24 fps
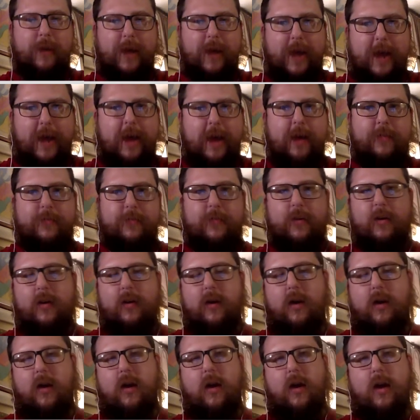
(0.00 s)
have,
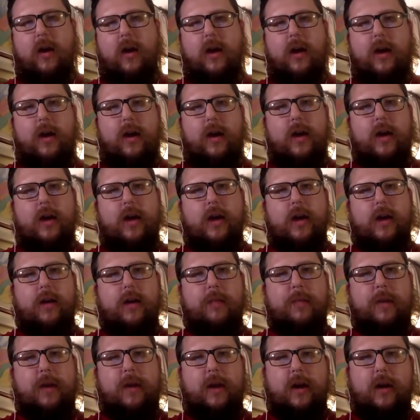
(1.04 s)

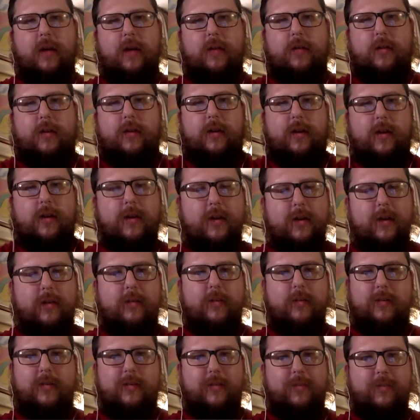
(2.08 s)
because it's
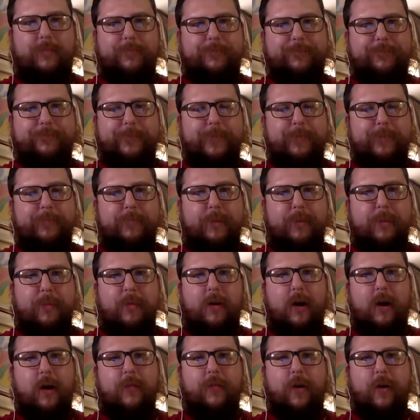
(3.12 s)
just, people
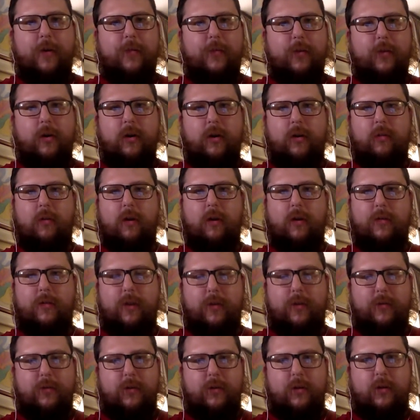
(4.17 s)
are going to vote for who they want to
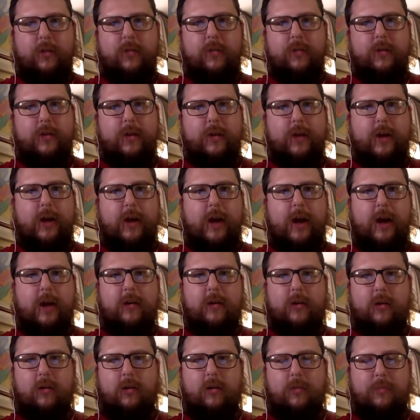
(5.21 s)
vote for. I
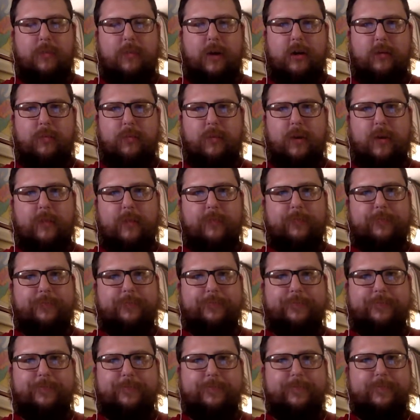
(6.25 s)
can do as much, but
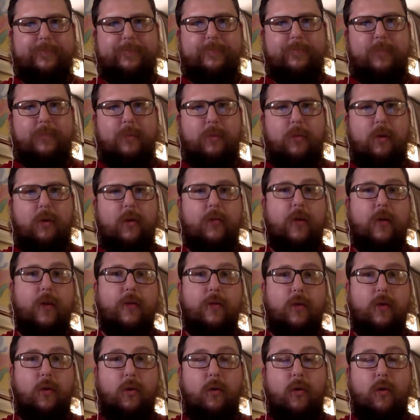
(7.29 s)
we want to vote
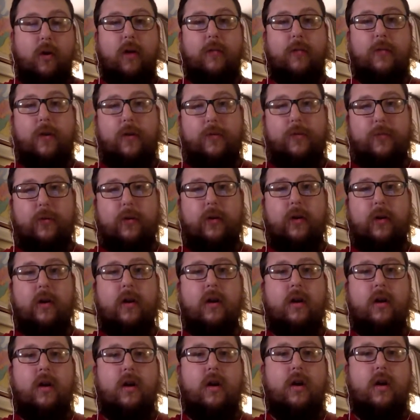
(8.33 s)
for who we want to vote for,
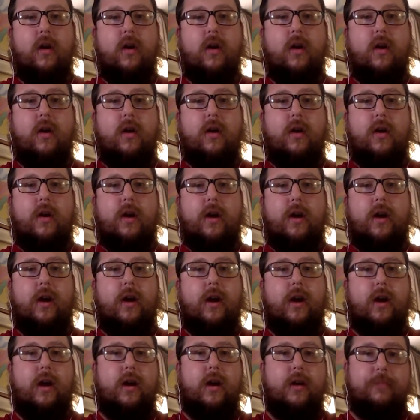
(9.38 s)

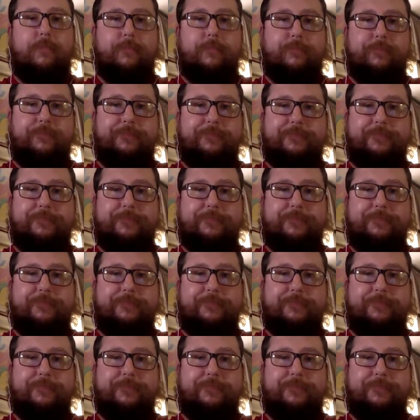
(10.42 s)
and